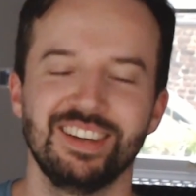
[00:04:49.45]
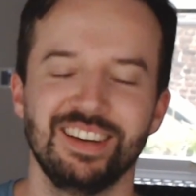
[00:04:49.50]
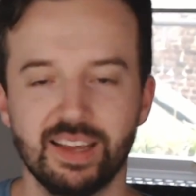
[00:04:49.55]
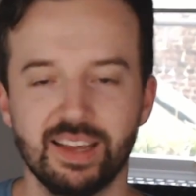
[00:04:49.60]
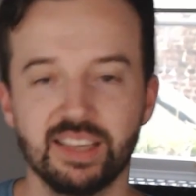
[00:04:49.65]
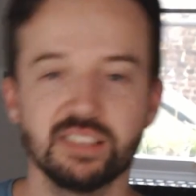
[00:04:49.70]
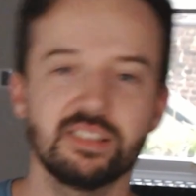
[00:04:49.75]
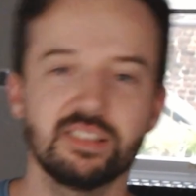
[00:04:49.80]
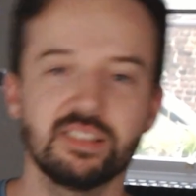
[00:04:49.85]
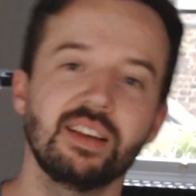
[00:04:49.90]
I
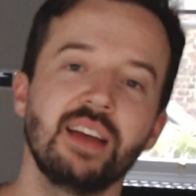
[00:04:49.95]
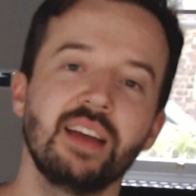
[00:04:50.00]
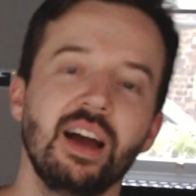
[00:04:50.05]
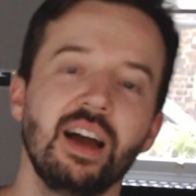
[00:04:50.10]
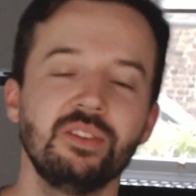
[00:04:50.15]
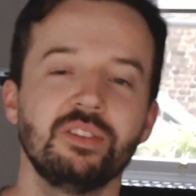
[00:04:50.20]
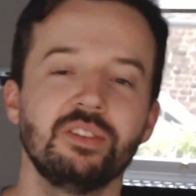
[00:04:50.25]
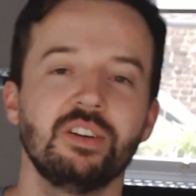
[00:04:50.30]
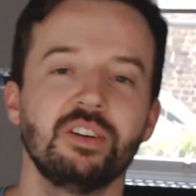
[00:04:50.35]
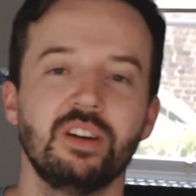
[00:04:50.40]
guess the
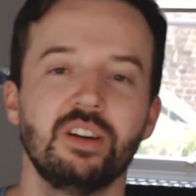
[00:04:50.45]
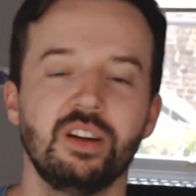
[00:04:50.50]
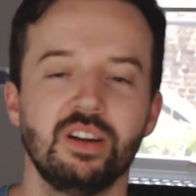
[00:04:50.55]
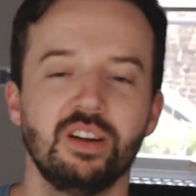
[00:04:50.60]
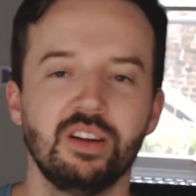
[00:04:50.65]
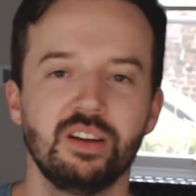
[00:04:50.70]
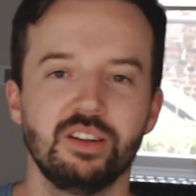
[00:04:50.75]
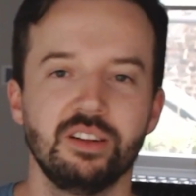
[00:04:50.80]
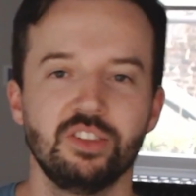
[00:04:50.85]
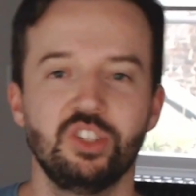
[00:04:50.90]
counter
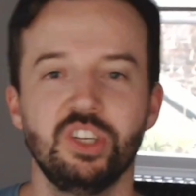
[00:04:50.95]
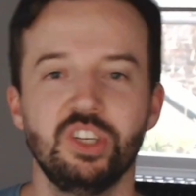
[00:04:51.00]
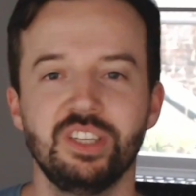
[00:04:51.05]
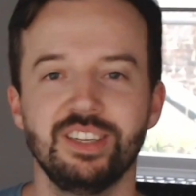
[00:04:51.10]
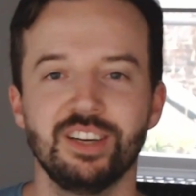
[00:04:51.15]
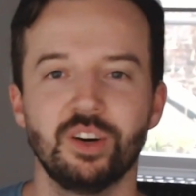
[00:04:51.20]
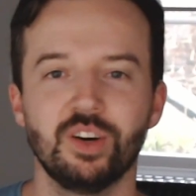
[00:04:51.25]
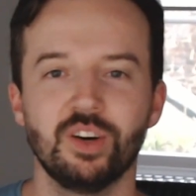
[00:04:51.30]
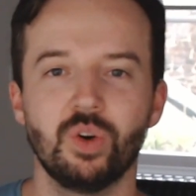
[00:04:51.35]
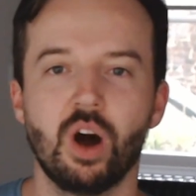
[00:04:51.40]

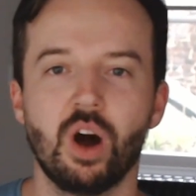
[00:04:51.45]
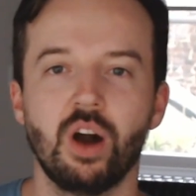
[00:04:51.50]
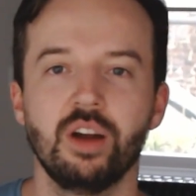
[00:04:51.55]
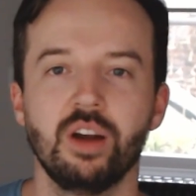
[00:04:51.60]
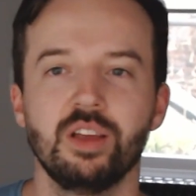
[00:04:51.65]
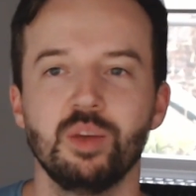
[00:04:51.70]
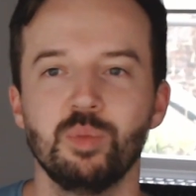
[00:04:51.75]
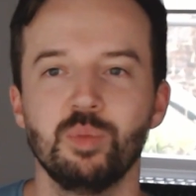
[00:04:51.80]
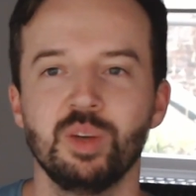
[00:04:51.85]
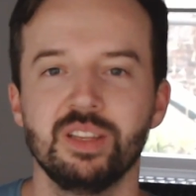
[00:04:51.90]
GTO
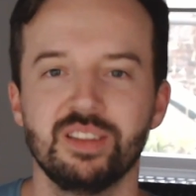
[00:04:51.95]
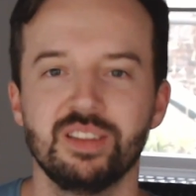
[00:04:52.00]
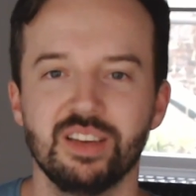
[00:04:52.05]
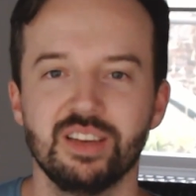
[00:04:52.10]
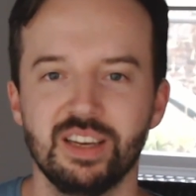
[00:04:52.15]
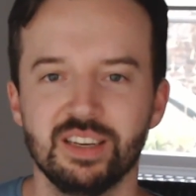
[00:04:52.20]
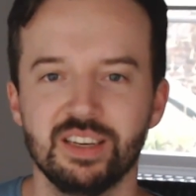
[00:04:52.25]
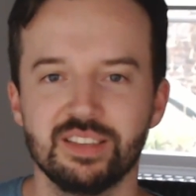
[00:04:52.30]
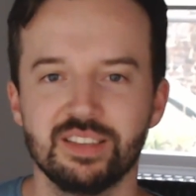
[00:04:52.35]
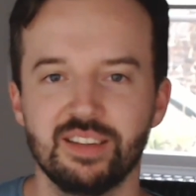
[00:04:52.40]
argument
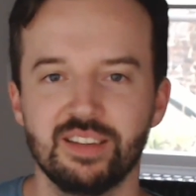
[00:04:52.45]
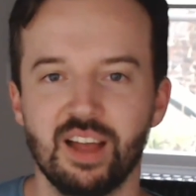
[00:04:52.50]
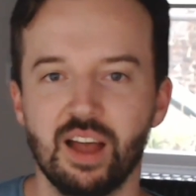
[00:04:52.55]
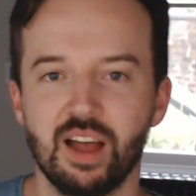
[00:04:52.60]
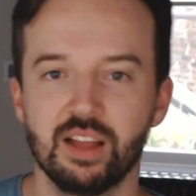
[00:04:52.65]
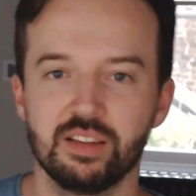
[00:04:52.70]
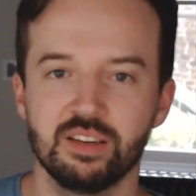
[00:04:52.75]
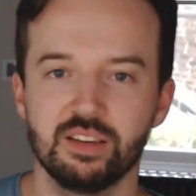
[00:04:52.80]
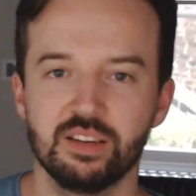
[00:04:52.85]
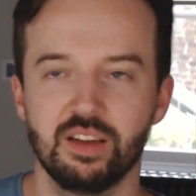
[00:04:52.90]
is
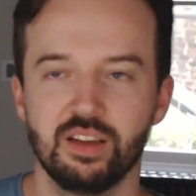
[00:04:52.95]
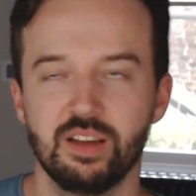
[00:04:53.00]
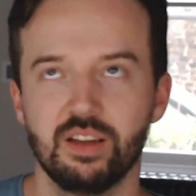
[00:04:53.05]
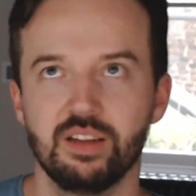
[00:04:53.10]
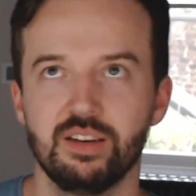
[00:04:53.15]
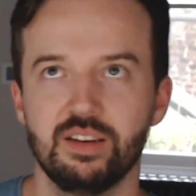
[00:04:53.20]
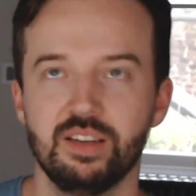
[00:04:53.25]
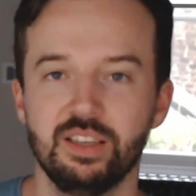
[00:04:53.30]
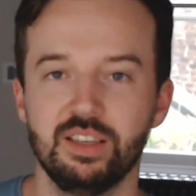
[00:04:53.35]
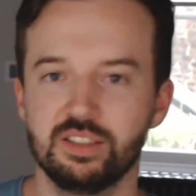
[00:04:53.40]
that
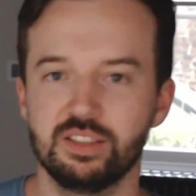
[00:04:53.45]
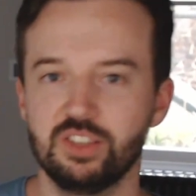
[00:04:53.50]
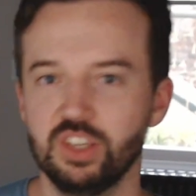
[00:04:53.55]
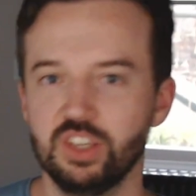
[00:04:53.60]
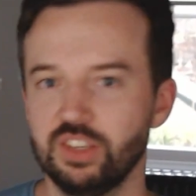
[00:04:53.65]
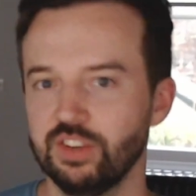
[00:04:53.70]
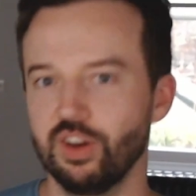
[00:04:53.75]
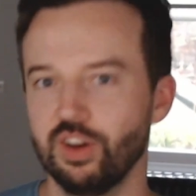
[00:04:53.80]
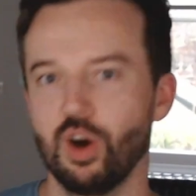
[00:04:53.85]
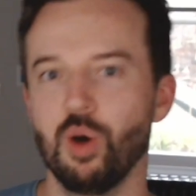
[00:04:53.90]
these
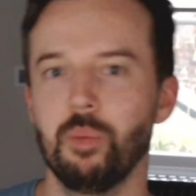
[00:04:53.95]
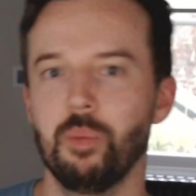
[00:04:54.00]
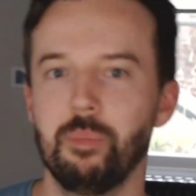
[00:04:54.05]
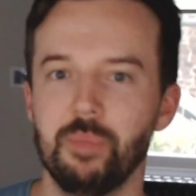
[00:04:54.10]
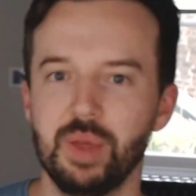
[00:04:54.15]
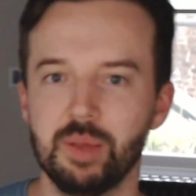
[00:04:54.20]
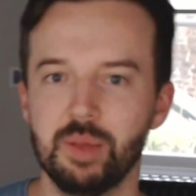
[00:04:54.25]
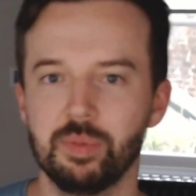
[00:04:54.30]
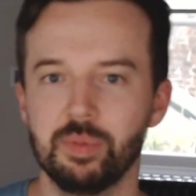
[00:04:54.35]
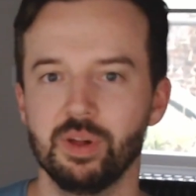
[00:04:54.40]

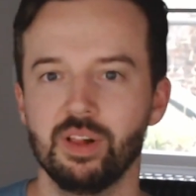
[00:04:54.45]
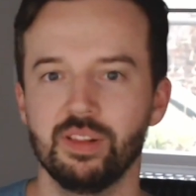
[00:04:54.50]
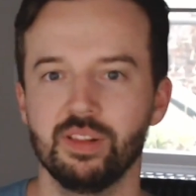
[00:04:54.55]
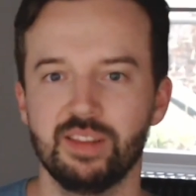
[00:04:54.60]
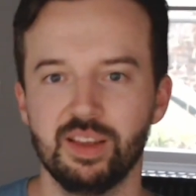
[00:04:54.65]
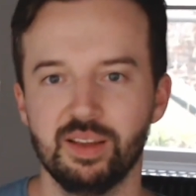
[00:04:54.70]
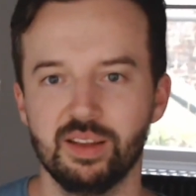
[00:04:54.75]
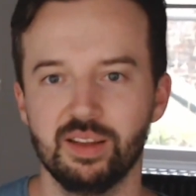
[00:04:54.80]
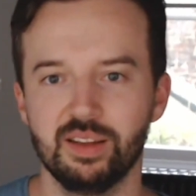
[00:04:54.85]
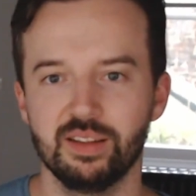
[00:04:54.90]
GTO people
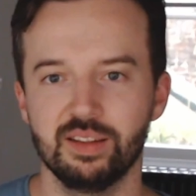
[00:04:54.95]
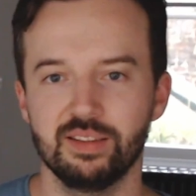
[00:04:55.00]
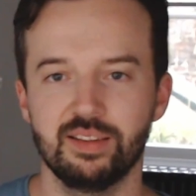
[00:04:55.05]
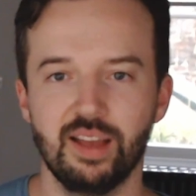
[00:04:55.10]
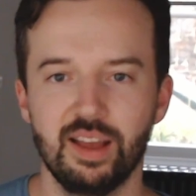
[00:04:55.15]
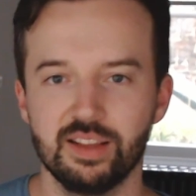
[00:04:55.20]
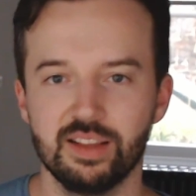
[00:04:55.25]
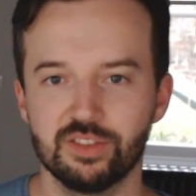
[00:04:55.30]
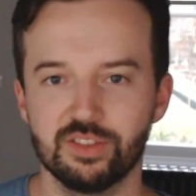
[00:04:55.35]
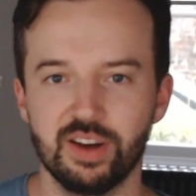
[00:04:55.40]

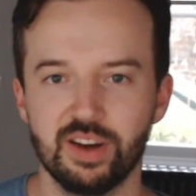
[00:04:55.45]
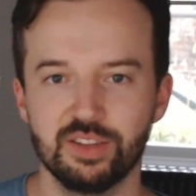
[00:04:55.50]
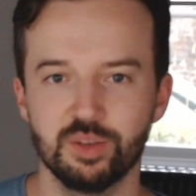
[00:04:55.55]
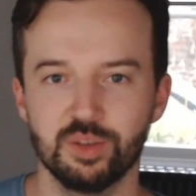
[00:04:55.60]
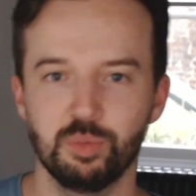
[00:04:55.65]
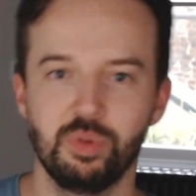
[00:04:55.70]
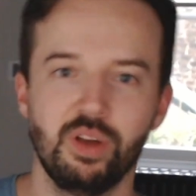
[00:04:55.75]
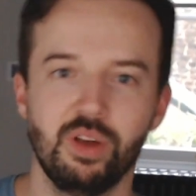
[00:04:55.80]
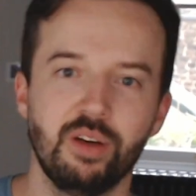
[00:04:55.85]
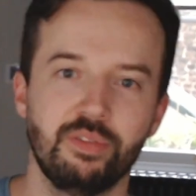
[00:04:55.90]
they try
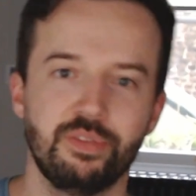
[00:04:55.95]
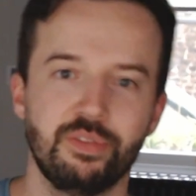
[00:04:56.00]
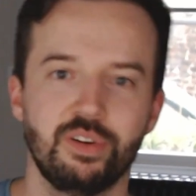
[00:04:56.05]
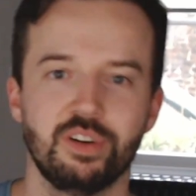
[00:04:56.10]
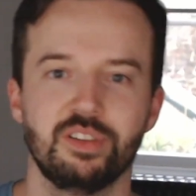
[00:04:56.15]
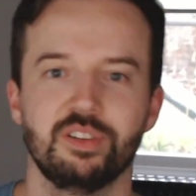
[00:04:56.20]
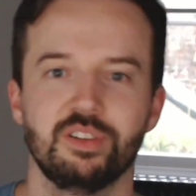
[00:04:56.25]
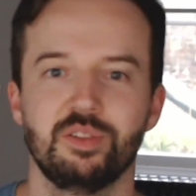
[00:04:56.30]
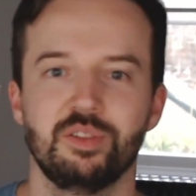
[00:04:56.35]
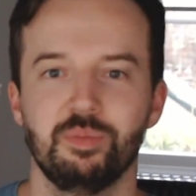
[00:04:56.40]
to bluff
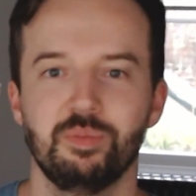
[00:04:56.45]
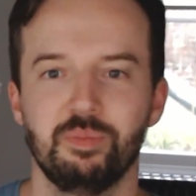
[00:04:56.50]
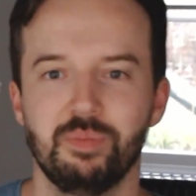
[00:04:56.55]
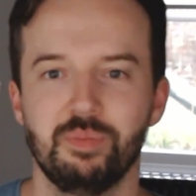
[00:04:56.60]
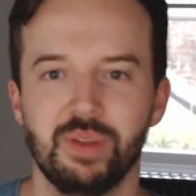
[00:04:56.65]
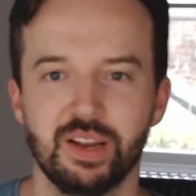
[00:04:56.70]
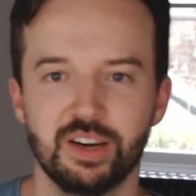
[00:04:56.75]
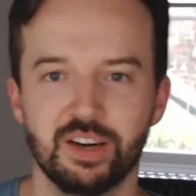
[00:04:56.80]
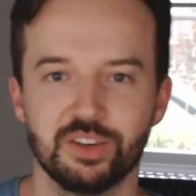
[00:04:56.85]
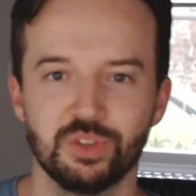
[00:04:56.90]
versus
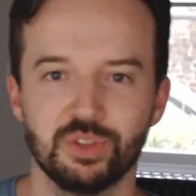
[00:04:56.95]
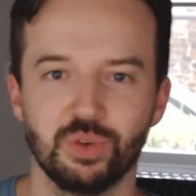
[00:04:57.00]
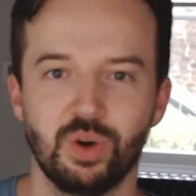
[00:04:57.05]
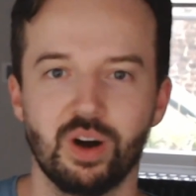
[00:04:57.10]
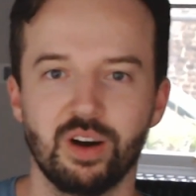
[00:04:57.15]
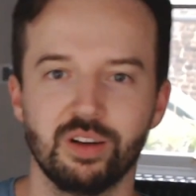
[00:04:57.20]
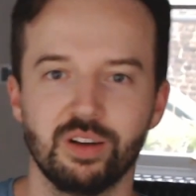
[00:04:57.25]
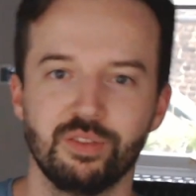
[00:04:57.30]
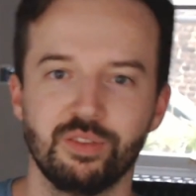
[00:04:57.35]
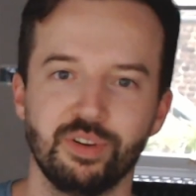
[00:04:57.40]
players who
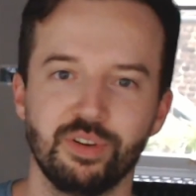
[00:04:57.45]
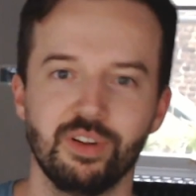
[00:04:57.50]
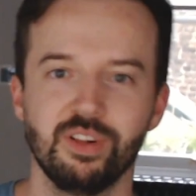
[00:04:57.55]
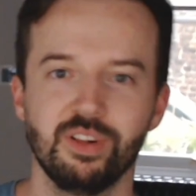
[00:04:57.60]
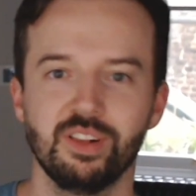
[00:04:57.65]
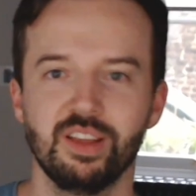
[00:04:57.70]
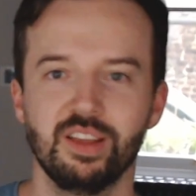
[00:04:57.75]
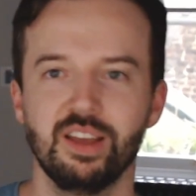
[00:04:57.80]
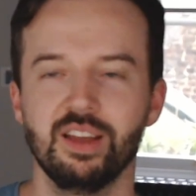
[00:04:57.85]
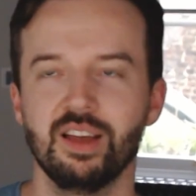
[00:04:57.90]
aren't
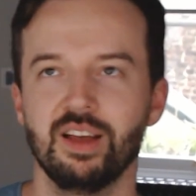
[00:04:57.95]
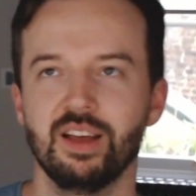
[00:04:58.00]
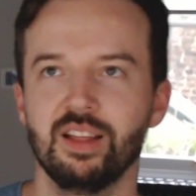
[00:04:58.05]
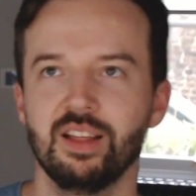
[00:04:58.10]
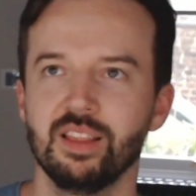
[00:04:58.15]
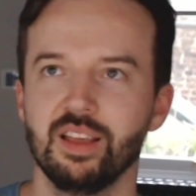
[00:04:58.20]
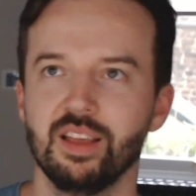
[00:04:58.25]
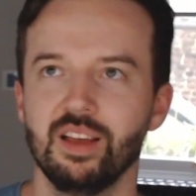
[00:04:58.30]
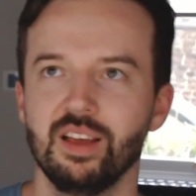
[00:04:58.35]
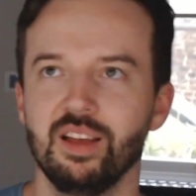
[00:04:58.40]
folding,
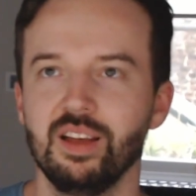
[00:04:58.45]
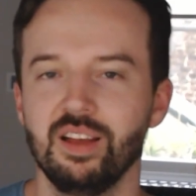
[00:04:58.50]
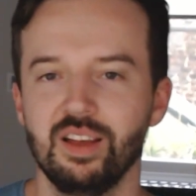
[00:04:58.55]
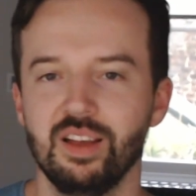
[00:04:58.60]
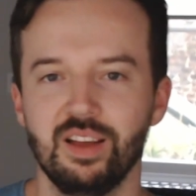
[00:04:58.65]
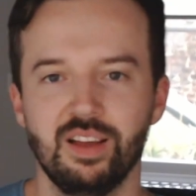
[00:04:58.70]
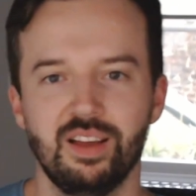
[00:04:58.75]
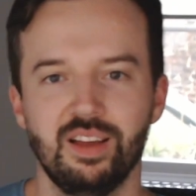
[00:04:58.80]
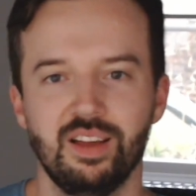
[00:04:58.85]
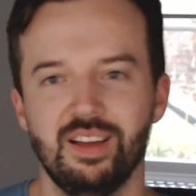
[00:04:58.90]
and
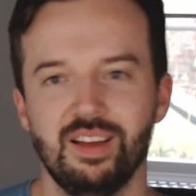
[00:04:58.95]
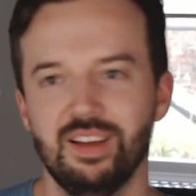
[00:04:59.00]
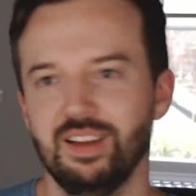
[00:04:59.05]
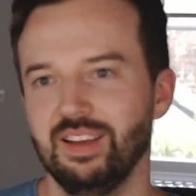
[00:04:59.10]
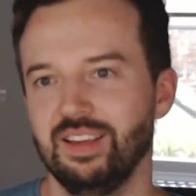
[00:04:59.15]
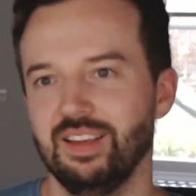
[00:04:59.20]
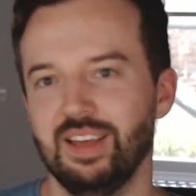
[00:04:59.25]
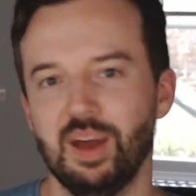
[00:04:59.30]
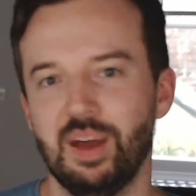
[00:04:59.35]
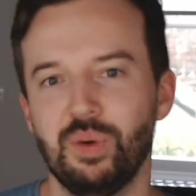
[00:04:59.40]

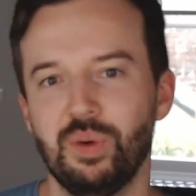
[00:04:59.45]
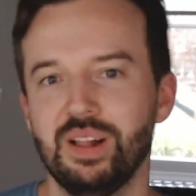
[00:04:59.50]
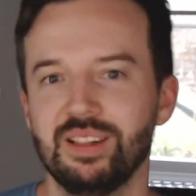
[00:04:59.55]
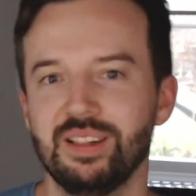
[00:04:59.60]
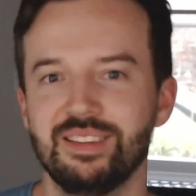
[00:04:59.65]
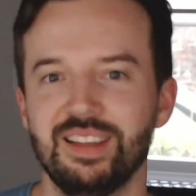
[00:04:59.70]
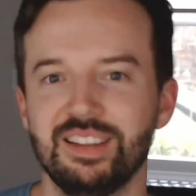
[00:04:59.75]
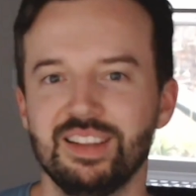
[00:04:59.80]
Yeah, well,